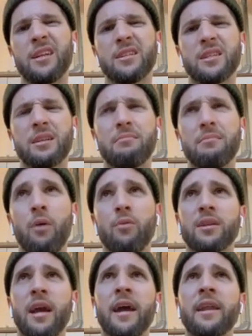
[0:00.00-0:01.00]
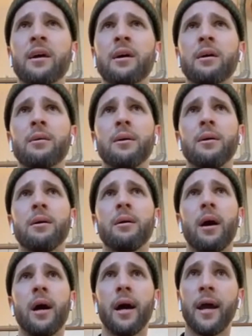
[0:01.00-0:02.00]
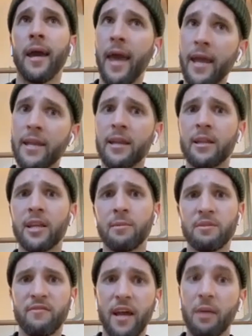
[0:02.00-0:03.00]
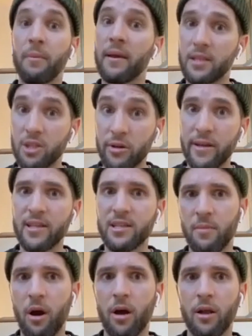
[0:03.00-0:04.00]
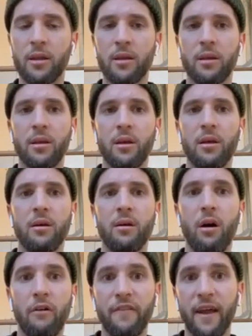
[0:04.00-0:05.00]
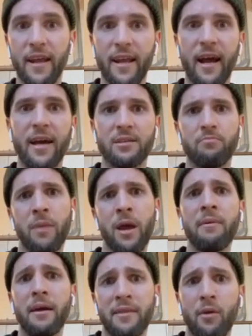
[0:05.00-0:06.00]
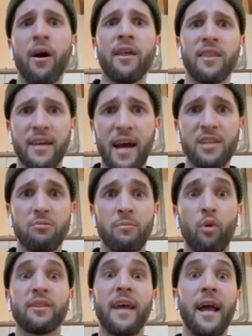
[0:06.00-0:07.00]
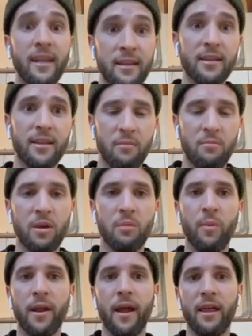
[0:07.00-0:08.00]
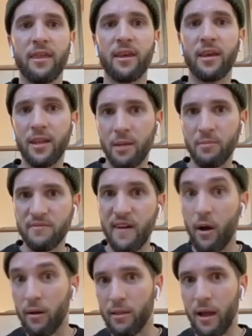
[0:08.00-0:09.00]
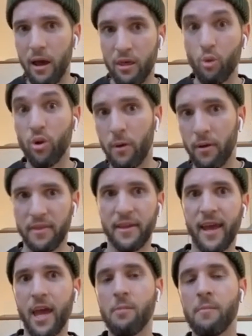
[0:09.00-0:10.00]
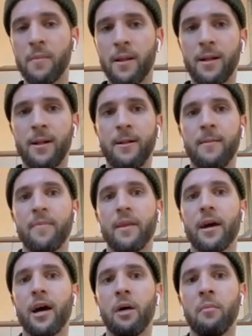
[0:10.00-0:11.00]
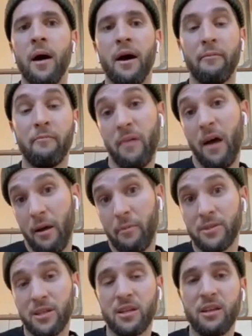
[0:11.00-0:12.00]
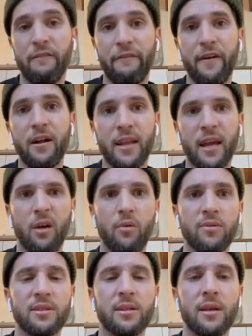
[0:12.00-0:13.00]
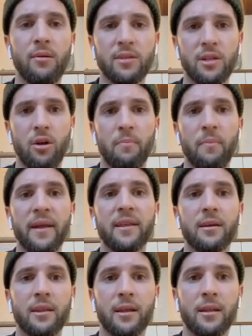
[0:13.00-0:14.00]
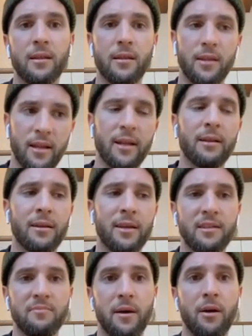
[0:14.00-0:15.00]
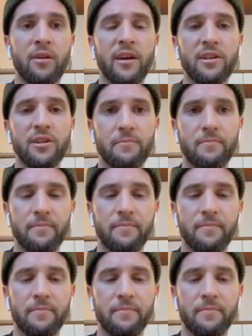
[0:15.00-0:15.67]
I was kind of ahead in terms of like being street smart of like guys. Maybe there were other guys who were more talented than me, but I think in terms of how I thought about the game, I've certainly felt like I was a lot better than kids my own age.